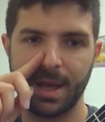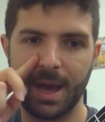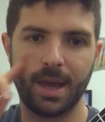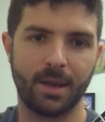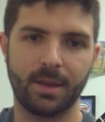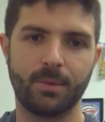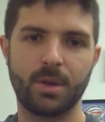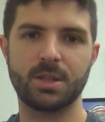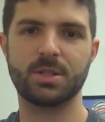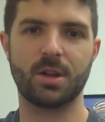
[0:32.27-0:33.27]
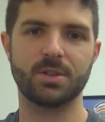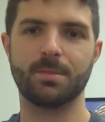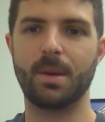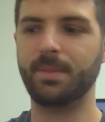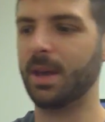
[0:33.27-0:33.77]
hey, can we install some
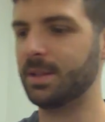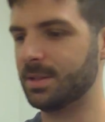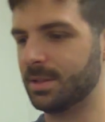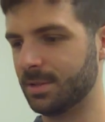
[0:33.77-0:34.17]
updates?